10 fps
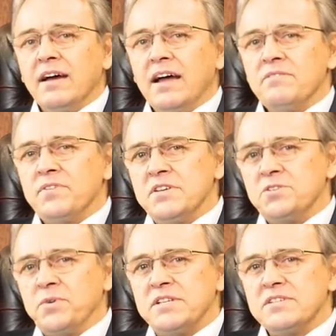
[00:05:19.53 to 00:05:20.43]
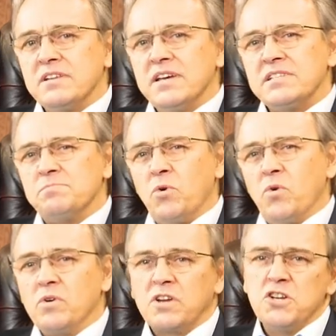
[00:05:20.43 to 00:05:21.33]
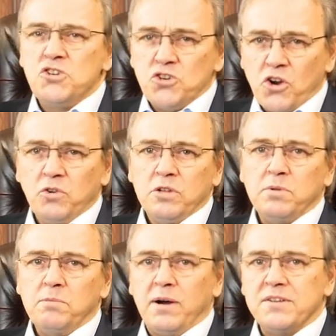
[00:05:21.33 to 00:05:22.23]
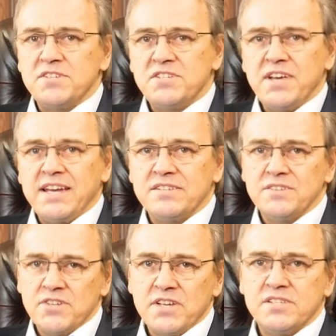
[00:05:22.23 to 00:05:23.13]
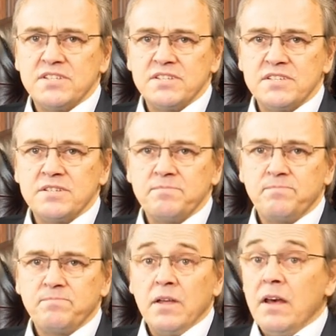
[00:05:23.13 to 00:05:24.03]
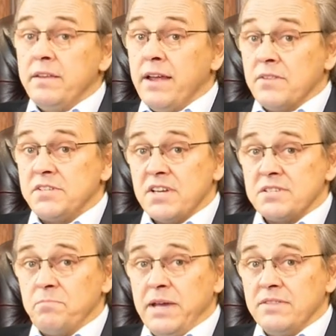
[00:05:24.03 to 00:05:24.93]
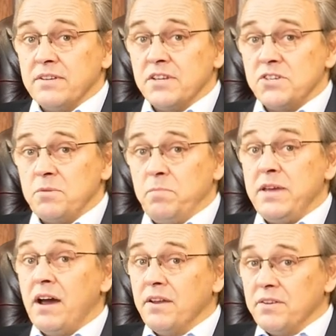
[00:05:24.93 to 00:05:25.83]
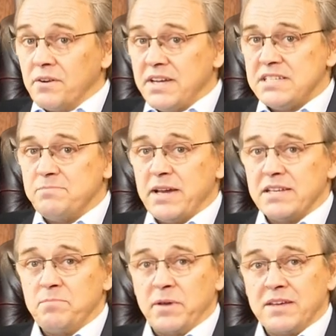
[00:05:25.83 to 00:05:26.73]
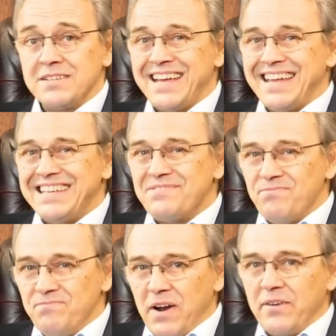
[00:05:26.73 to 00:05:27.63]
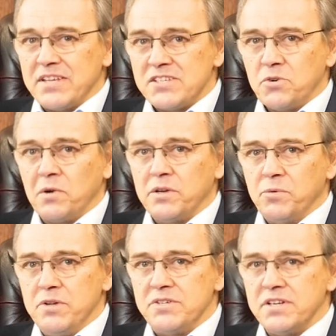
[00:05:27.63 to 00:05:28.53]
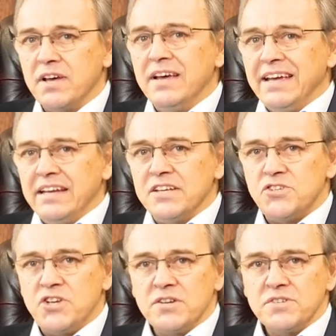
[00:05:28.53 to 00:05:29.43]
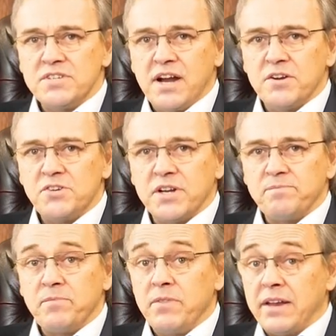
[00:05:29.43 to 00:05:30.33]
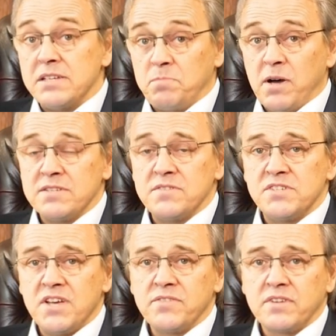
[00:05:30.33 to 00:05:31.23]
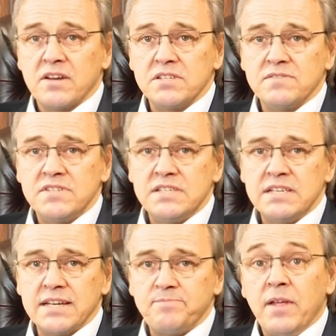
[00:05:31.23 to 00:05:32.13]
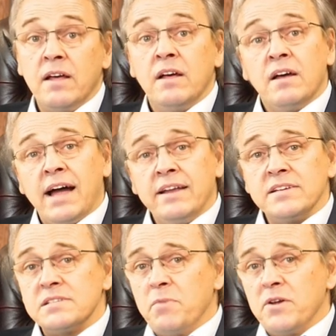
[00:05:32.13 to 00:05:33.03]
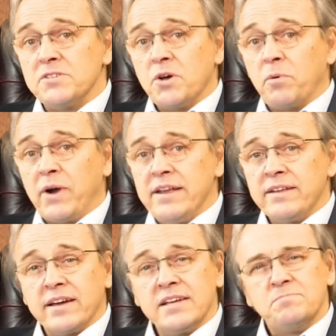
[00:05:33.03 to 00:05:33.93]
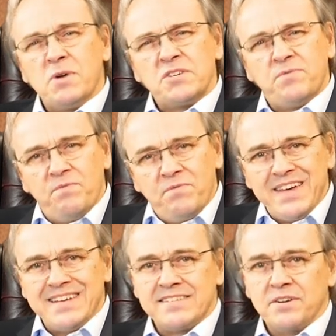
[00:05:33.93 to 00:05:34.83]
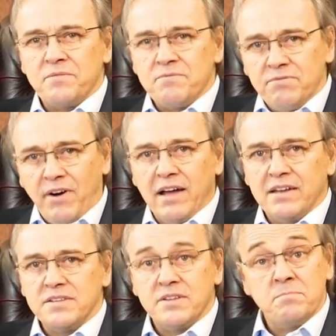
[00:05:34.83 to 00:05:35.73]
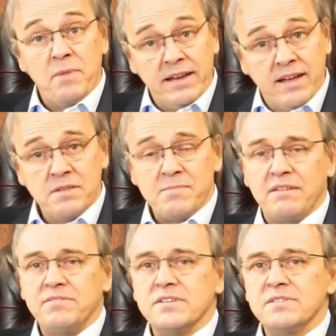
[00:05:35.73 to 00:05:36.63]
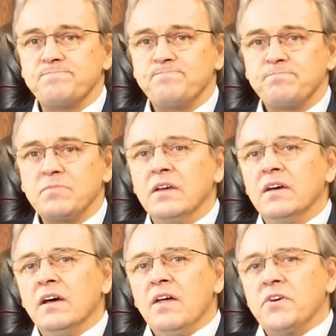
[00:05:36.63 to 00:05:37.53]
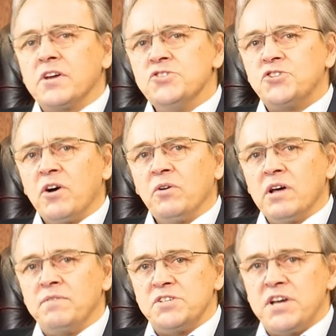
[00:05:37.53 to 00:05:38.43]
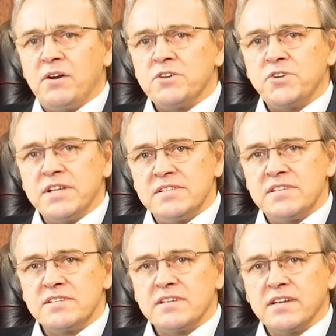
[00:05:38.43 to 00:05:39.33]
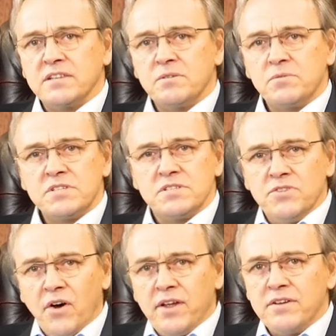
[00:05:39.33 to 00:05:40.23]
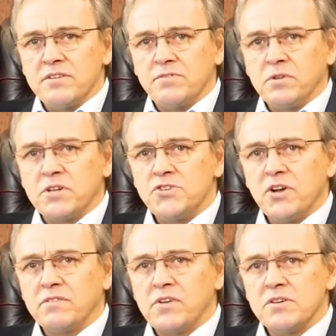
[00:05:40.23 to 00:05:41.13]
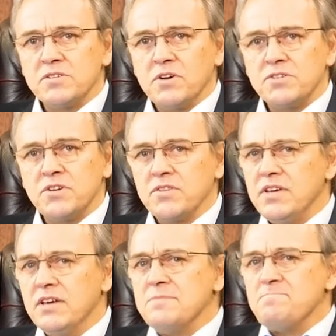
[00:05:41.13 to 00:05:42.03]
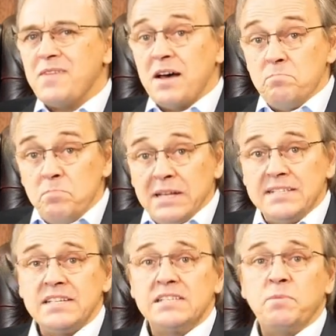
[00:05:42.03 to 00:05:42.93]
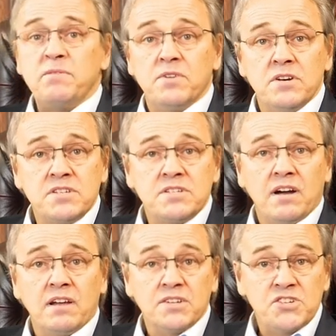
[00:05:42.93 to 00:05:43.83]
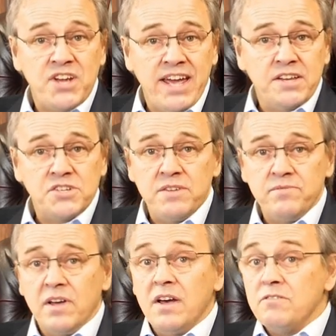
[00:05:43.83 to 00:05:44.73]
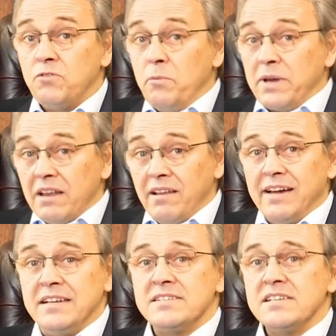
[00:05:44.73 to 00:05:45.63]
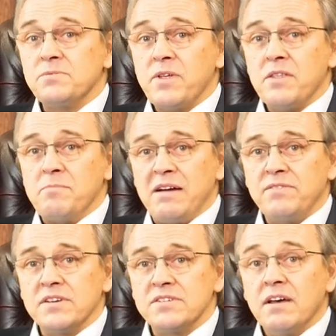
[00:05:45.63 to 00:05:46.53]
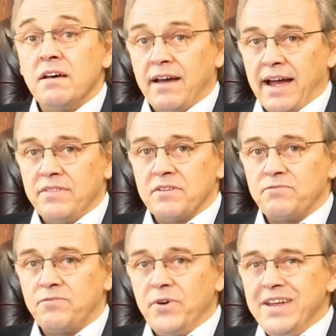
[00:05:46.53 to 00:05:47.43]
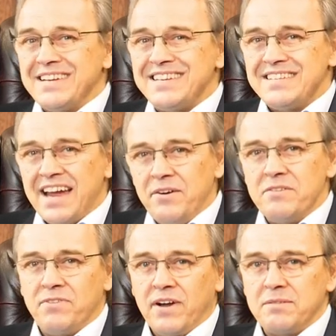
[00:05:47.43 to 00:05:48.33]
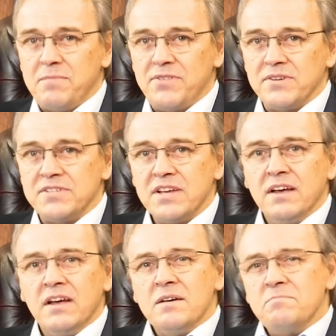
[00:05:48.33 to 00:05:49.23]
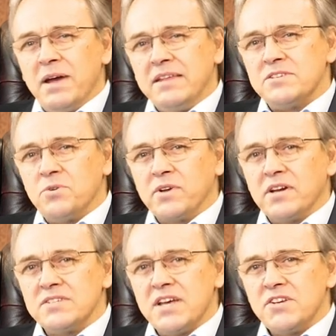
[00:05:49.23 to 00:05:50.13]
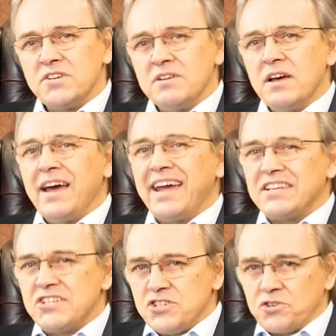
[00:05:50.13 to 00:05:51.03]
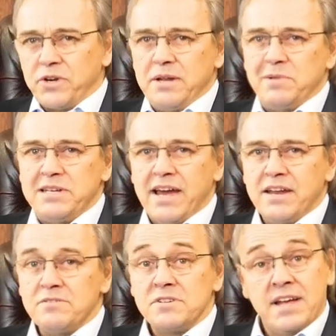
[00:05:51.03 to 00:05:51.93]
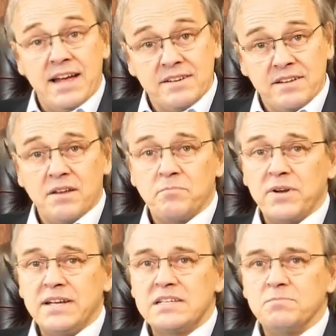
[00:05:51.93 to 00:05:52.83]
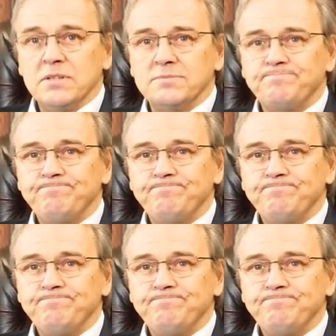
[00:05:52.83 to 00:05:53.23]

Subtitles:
And for this reason, it's more controllable by the state and justice system. Now, this doesn't mean that it should be underestimated because it is very strongly rooted in its chosen territory, and that is part of the southern coast of Sicily. And its modus operandi is much fiercer and violent than many other mafias. The control of a territory in Sicily that was not under the full control of Cosa Nostra, the ability to be versatile and change, even forming alliances with other mafias, and the free and terrifying methods make this organisation extremely dangerous and unpredictable.